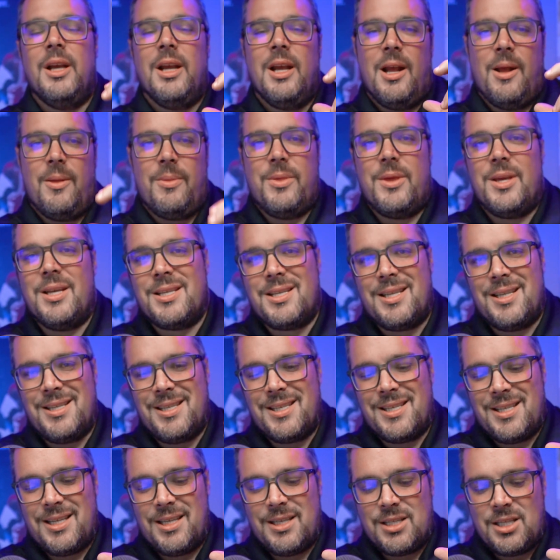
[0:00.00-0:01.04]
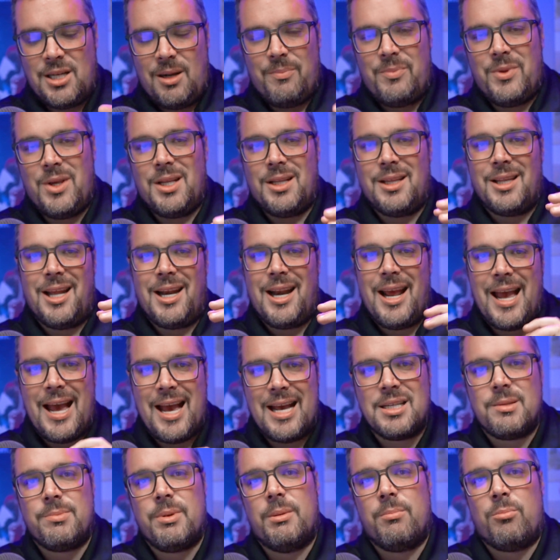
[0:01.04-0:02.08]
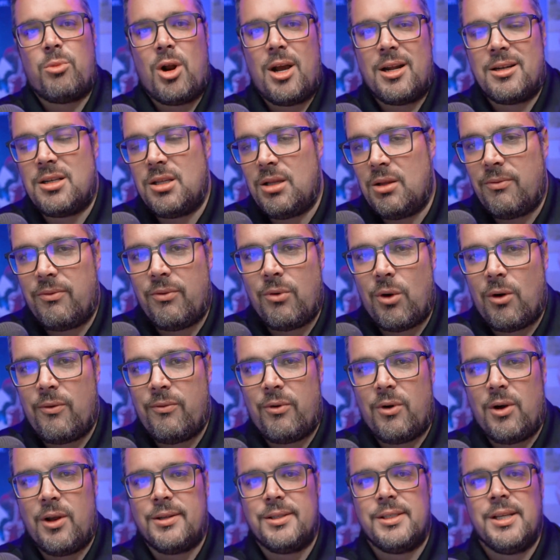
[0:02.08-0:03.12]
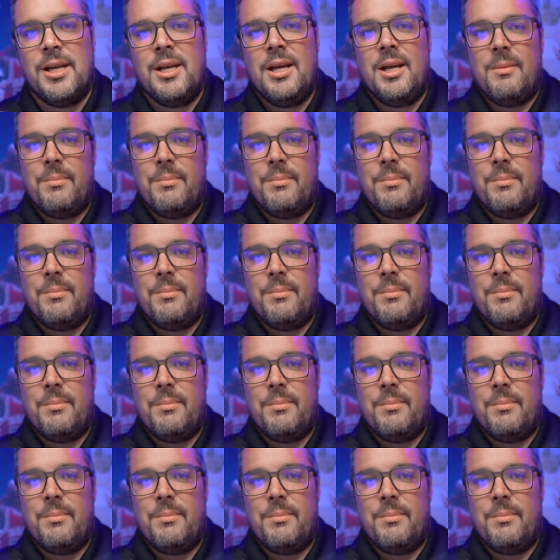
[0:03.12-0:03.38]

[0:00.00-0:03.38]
And this is something that has been brought to the forefront